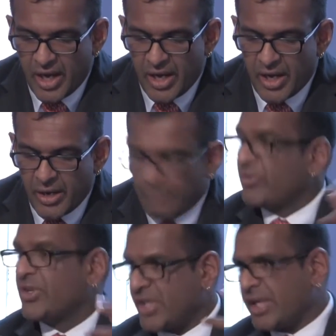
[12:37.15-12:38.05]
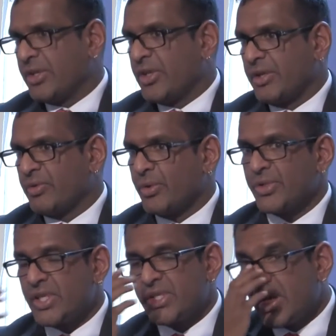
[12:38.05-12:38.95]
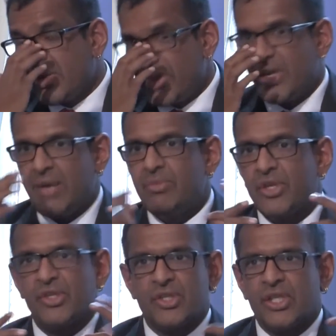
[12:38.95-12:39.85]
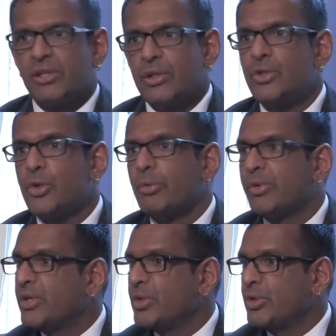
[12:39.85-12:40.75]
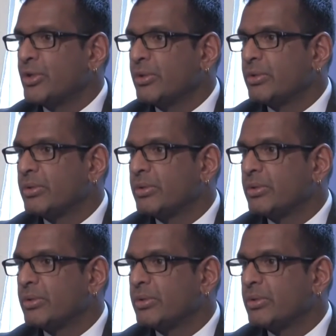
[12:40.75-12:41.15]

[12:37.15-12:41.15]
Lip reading: The second thing, of course, is the name doesn't include European Union.